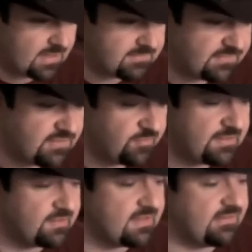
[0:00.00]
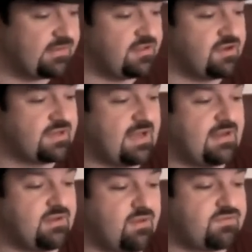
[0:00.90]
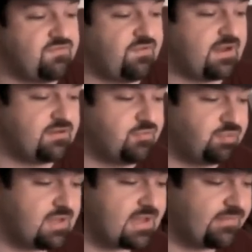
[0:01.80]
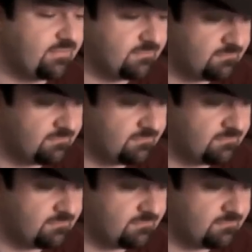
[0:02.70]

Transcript: Obviously, you'll be looking to sell your condo after you find a new place.